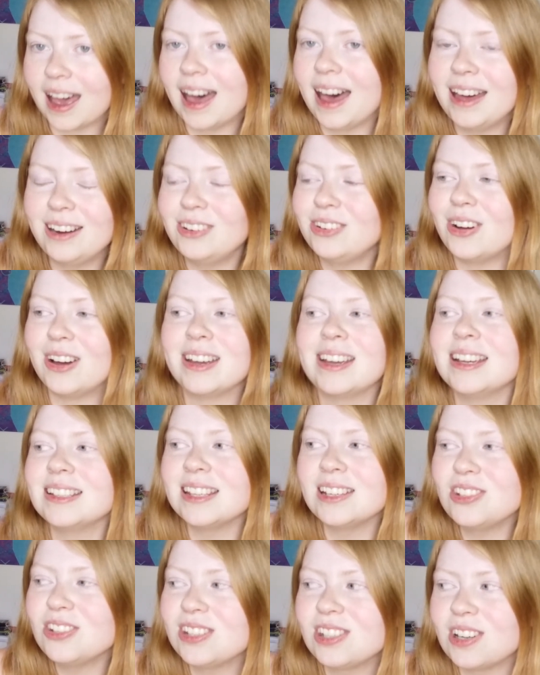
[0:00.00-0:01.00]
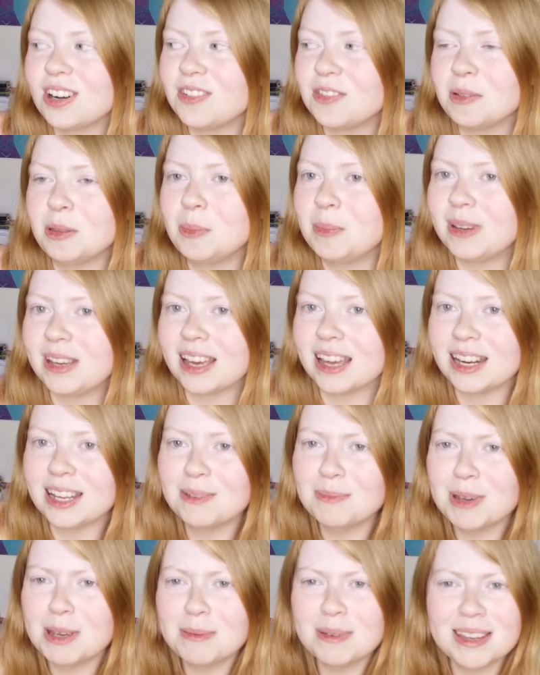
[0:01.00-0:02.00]
I don't know. I guess I'll just start from the
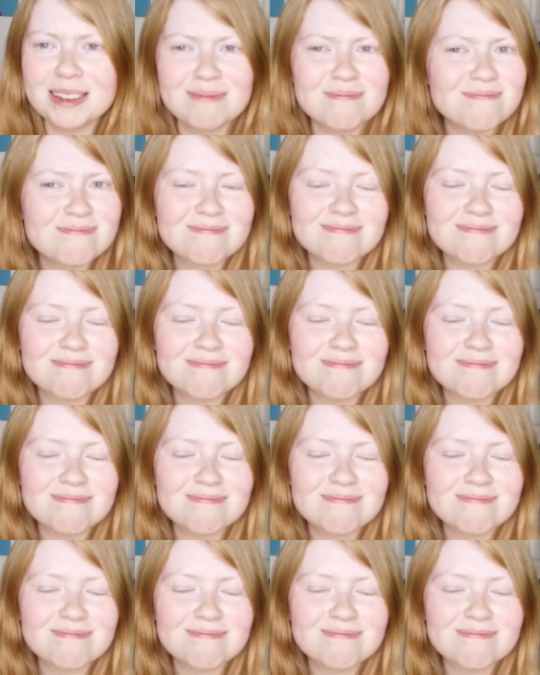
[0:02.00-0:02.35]
beginning, maybe?